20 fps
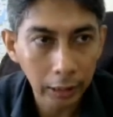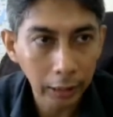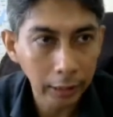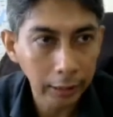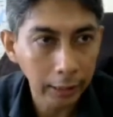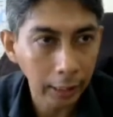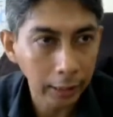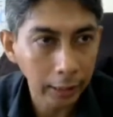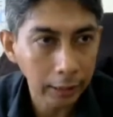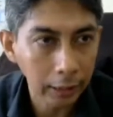
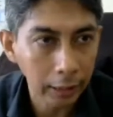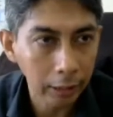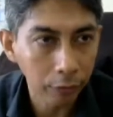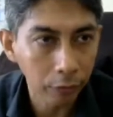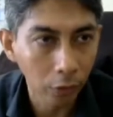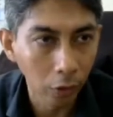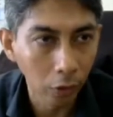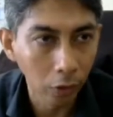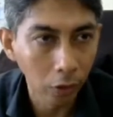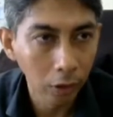is actually
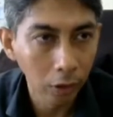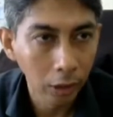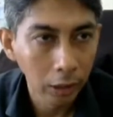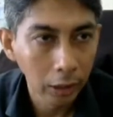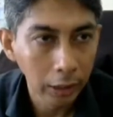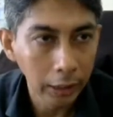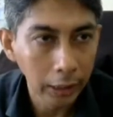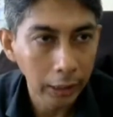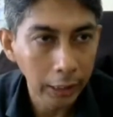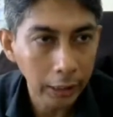for
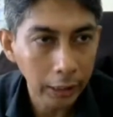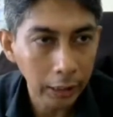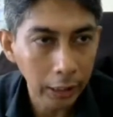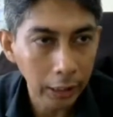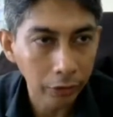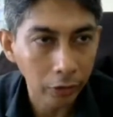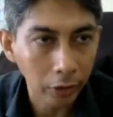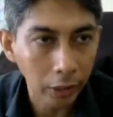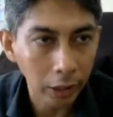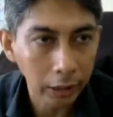this
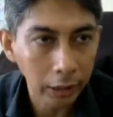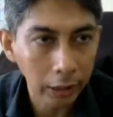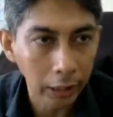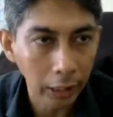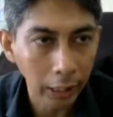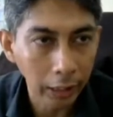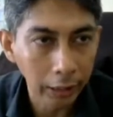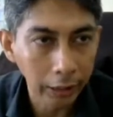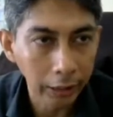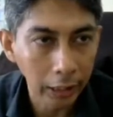instruction
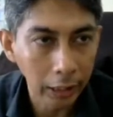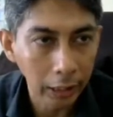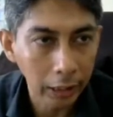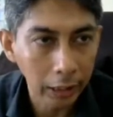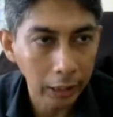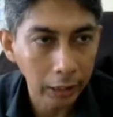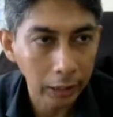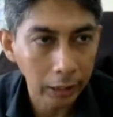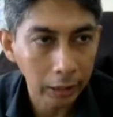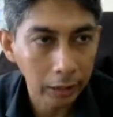
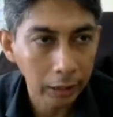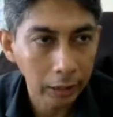LDR.